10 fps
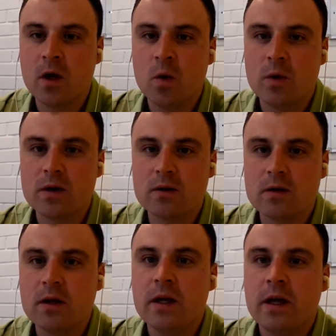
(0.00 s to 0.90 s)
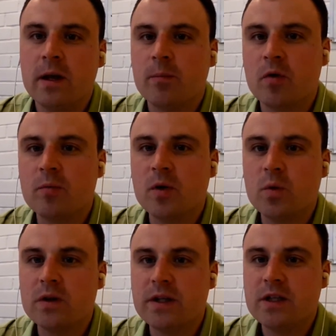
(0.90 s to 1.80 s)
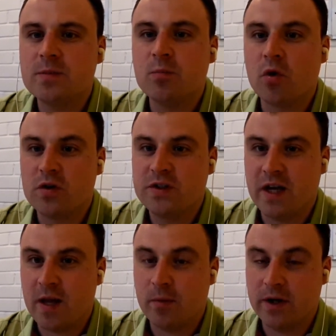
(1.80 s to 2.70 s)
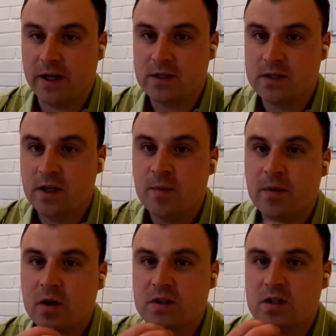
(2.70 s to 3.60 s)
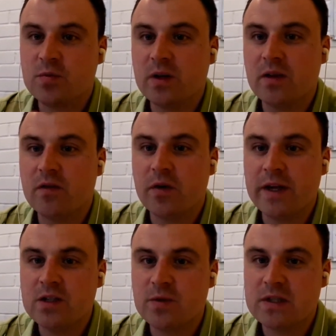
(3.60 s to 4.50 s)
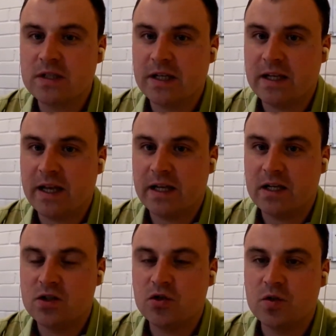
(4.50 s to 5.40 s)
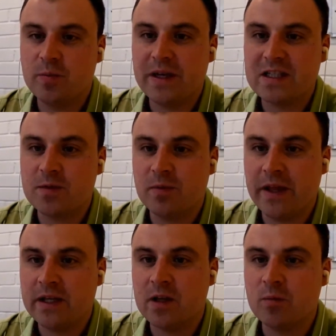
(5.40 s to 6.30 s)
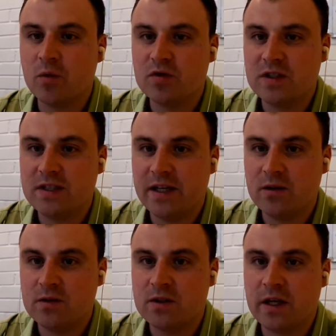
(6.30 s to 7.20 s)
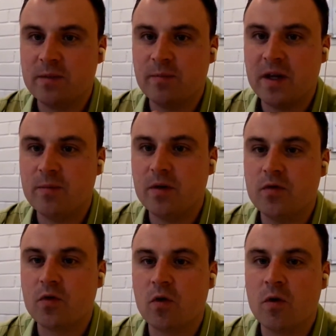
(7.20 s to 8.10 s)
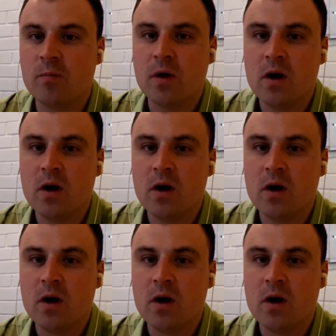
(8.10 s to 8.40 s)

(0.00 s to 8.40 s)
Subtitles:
well, probably we'll need more time on it because it's really very interesting and it should be explained in more details and maybe from